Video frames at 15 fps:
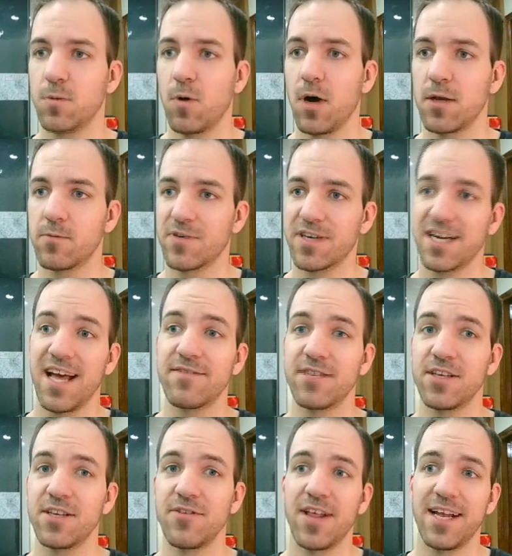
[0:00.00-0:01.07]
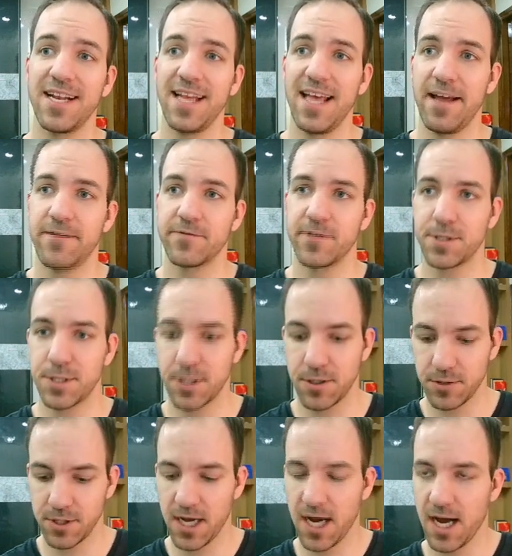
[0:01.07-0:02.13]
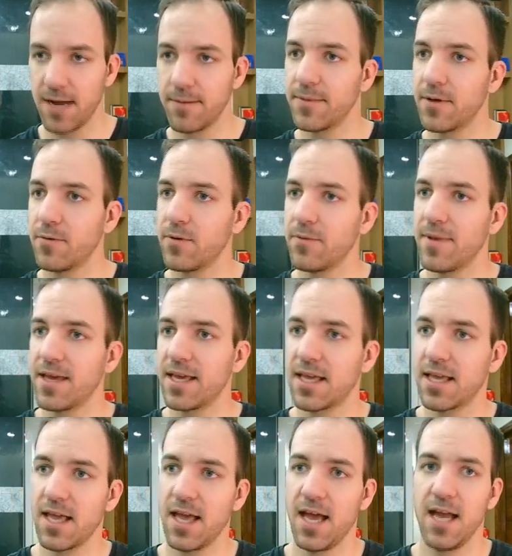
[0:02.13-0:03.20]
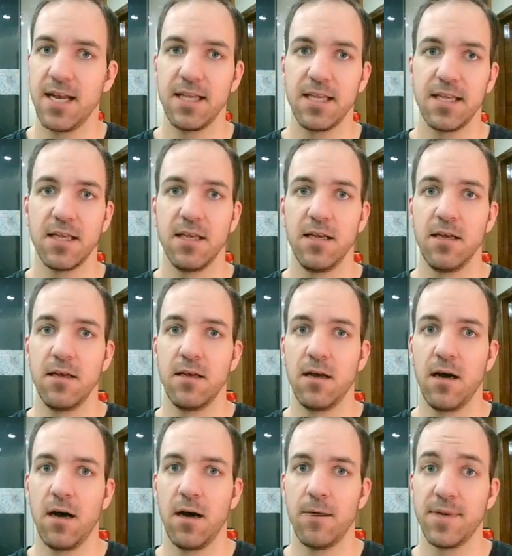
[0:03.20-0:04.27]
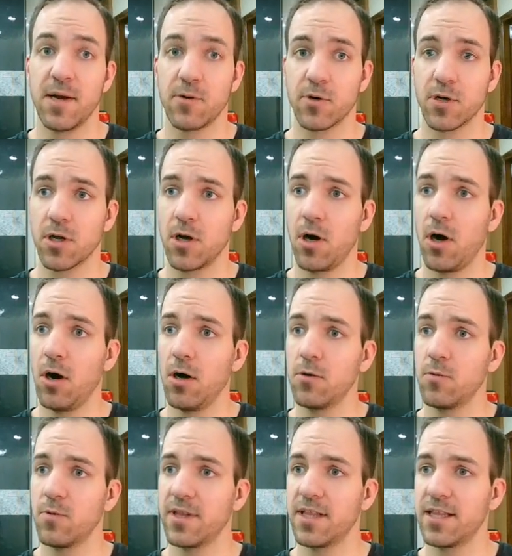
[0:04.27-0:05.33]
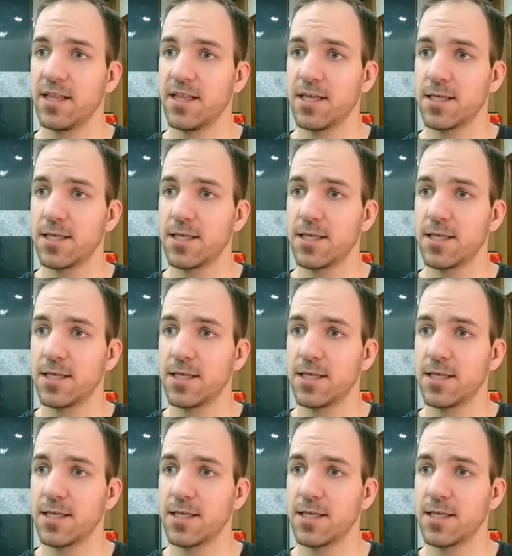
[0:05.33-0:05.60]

one, we're going to have to do that every single time that we make any network call within